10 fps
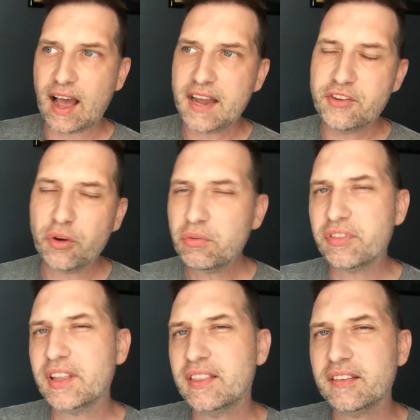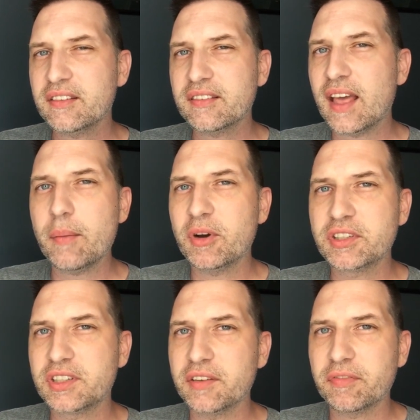I don't think this is that
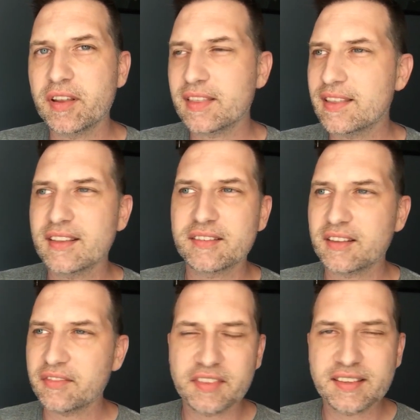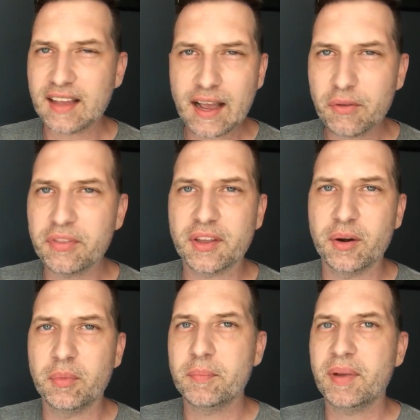much different than the stuff that's out
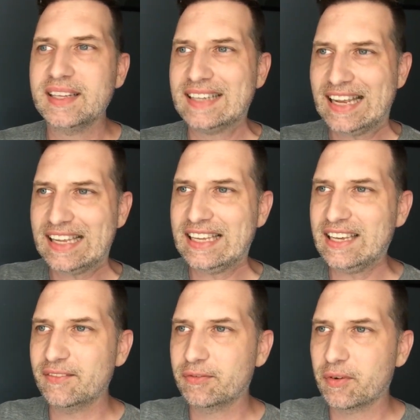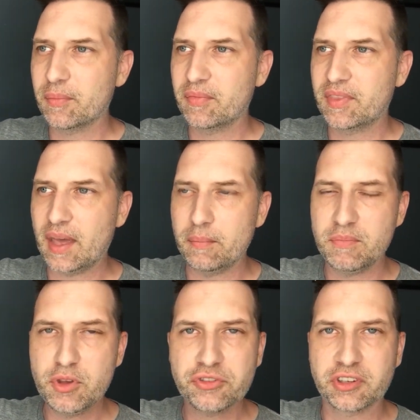there, but by taking it from that
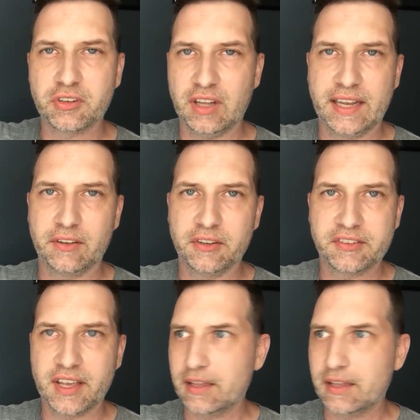musical angle and